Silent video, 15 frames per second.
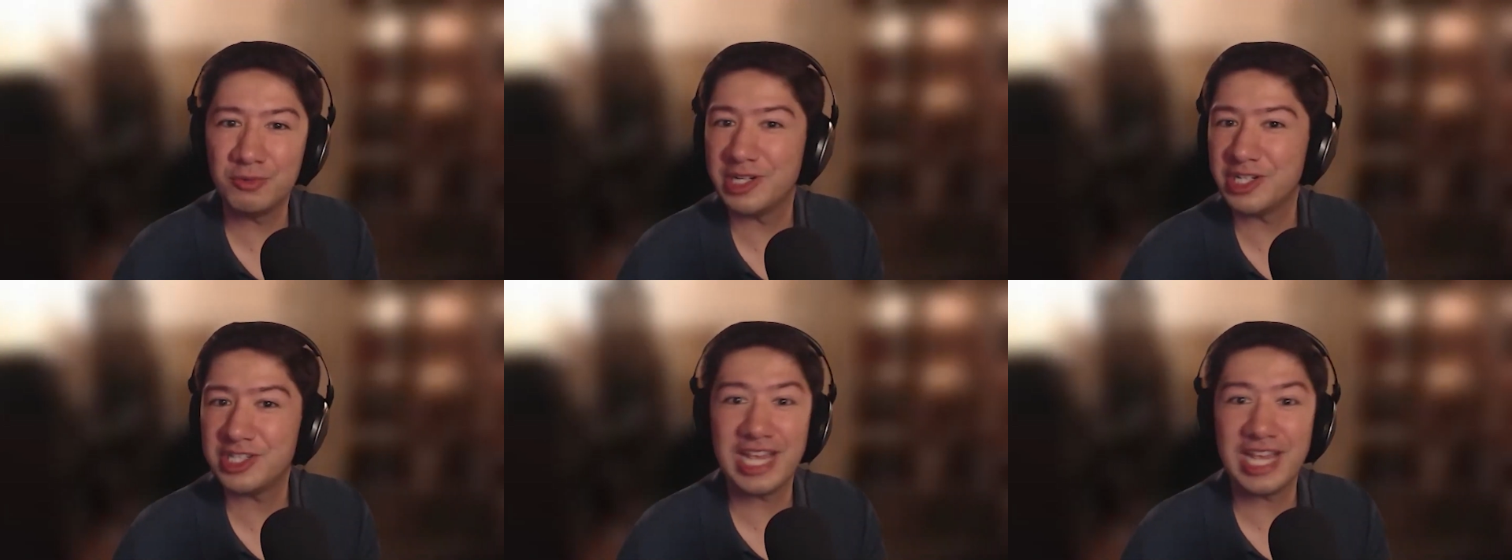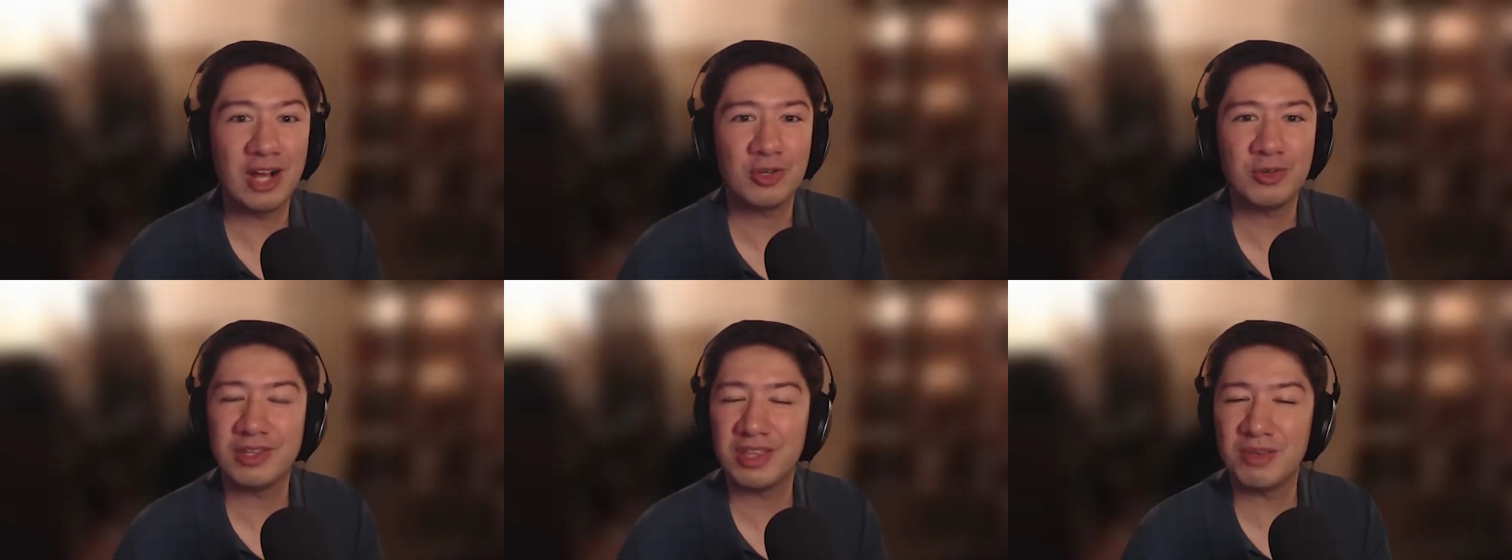which the
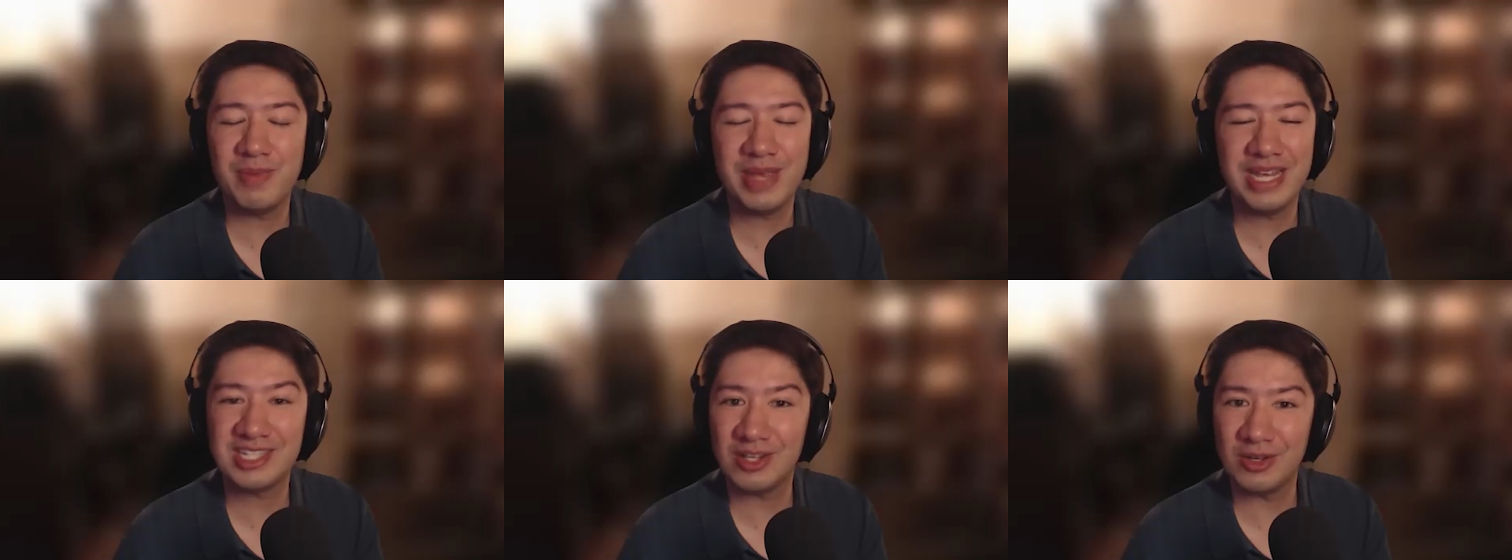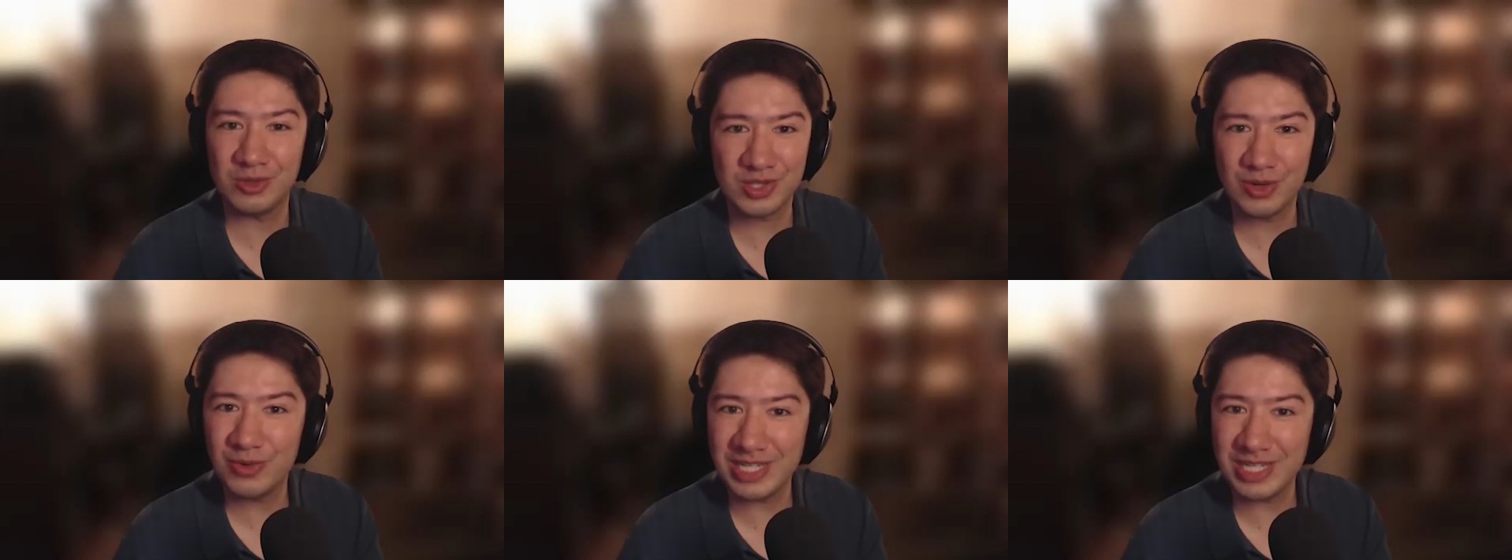algorithm makes oh
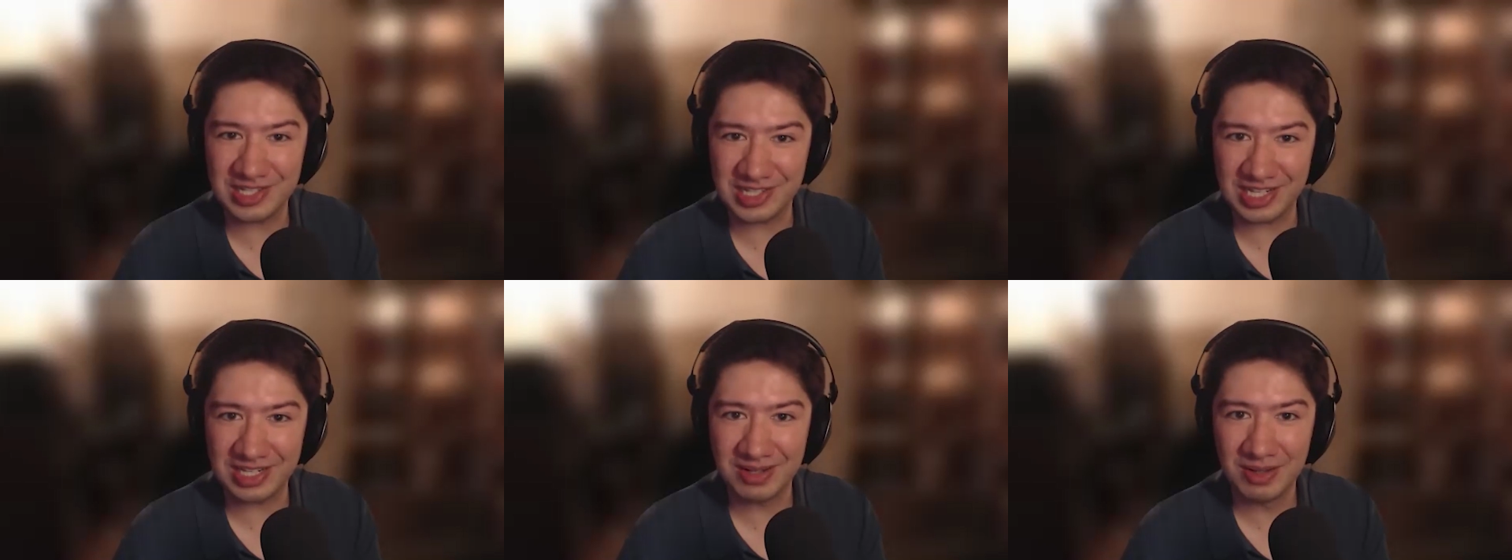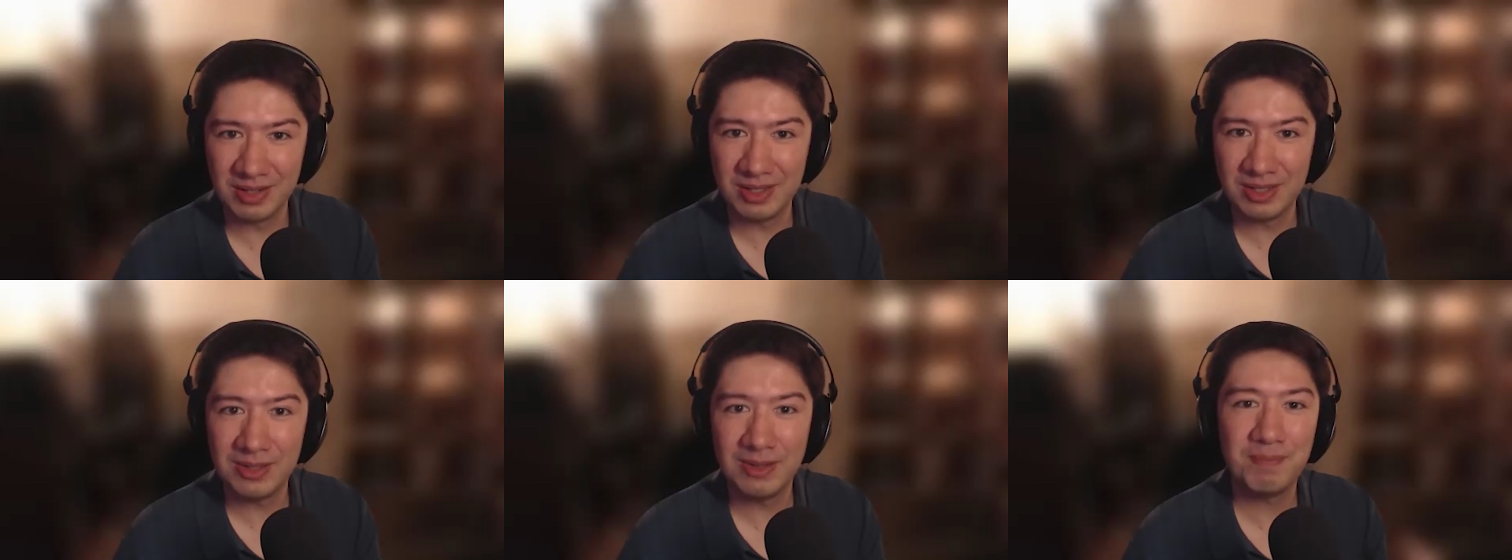so easy,
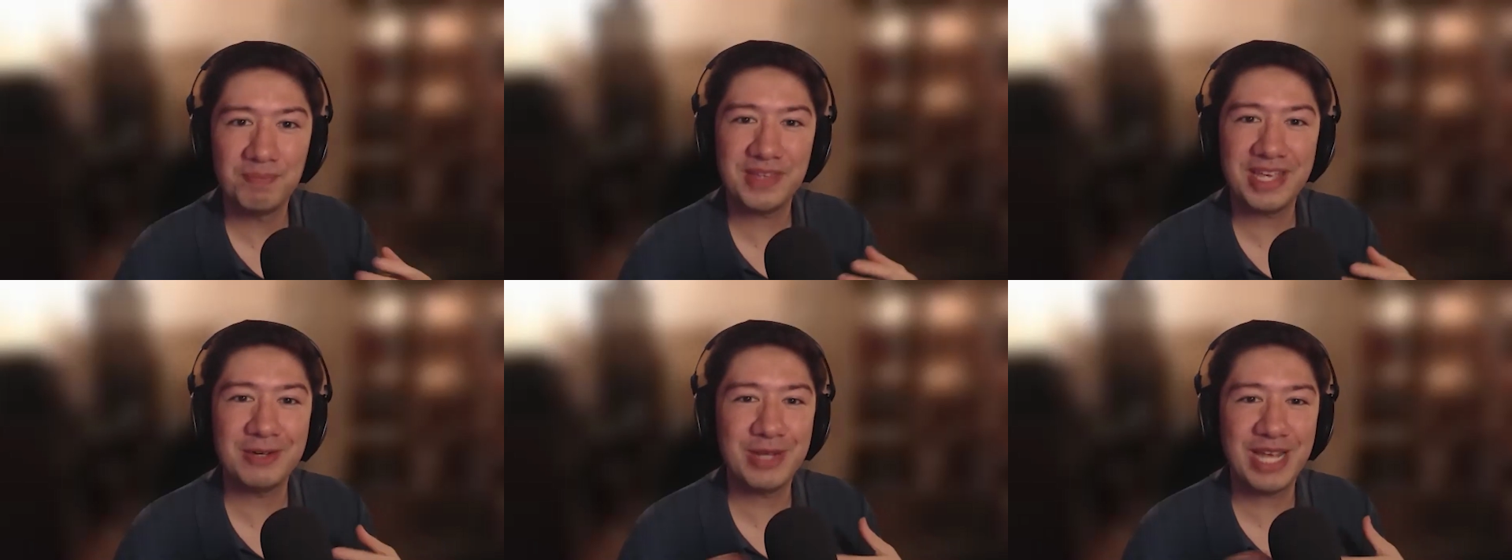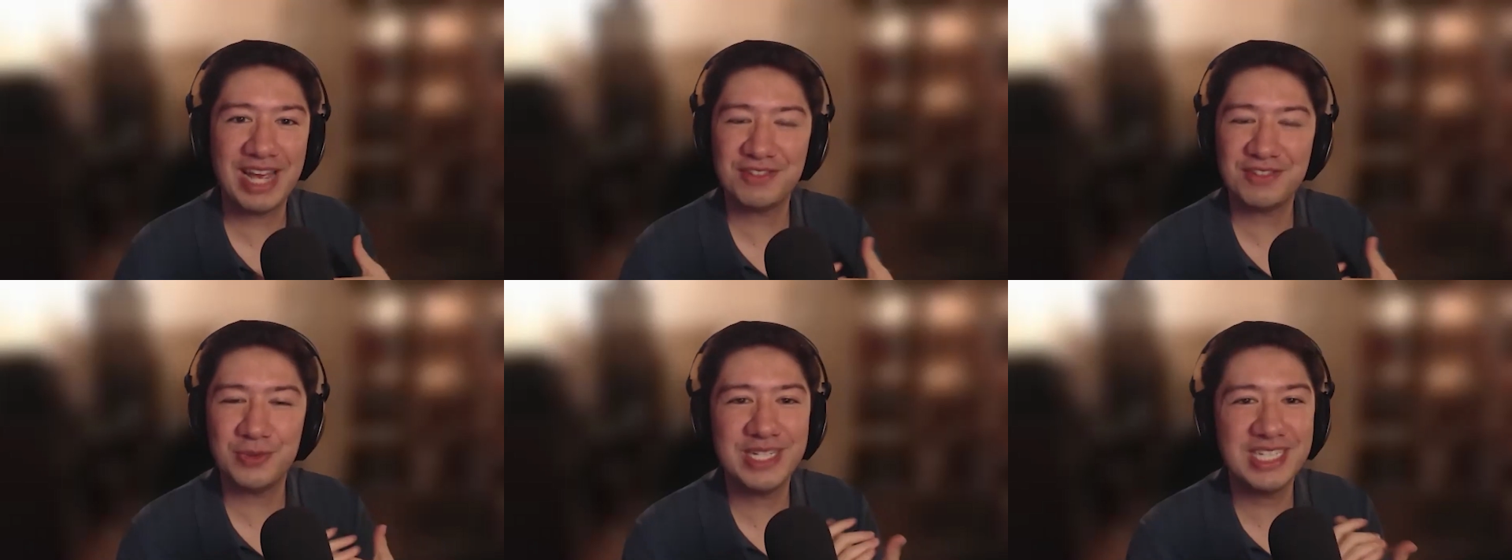and we have
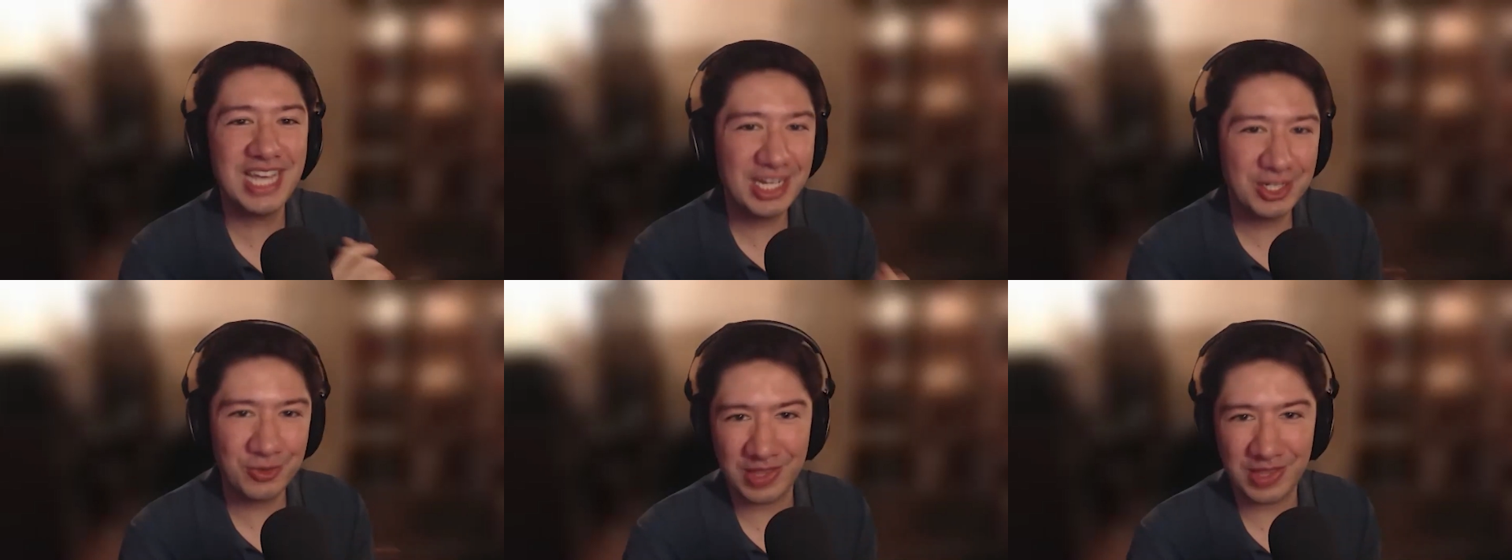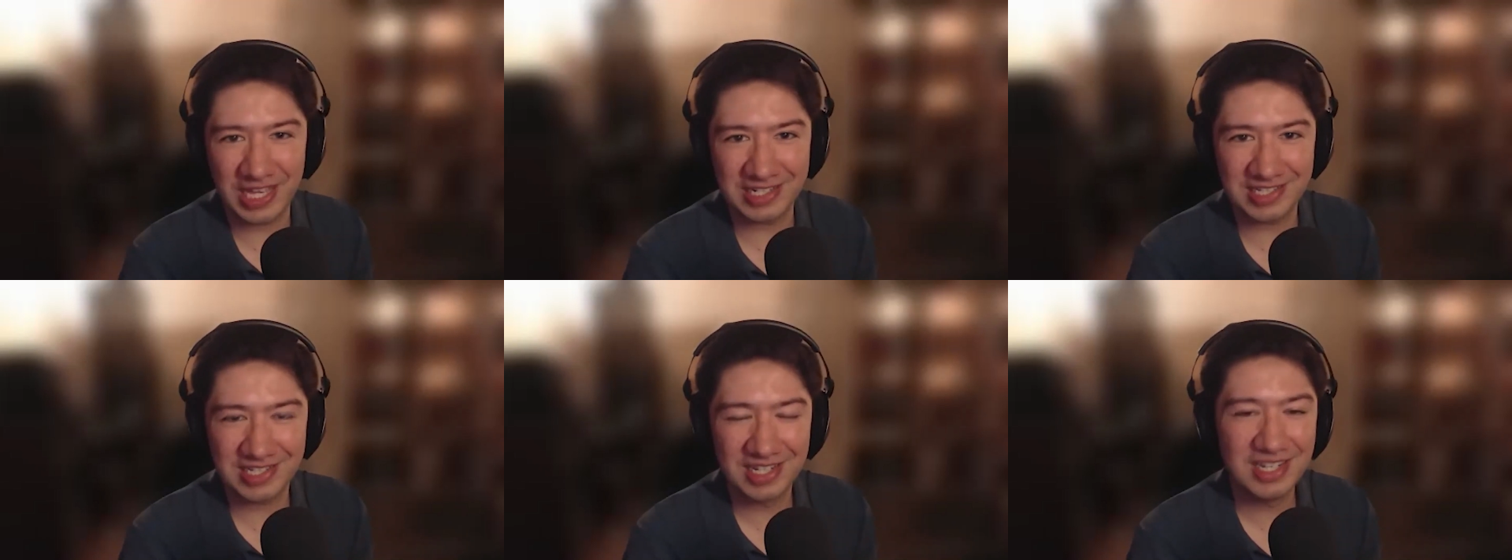to engage with
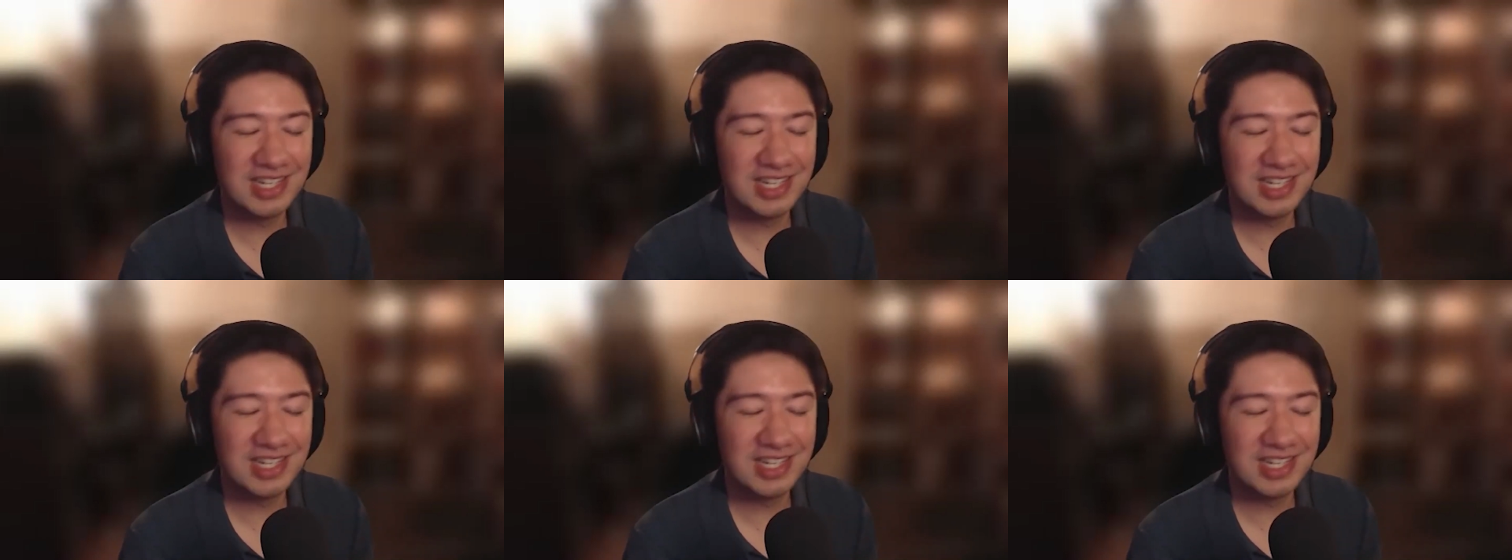it.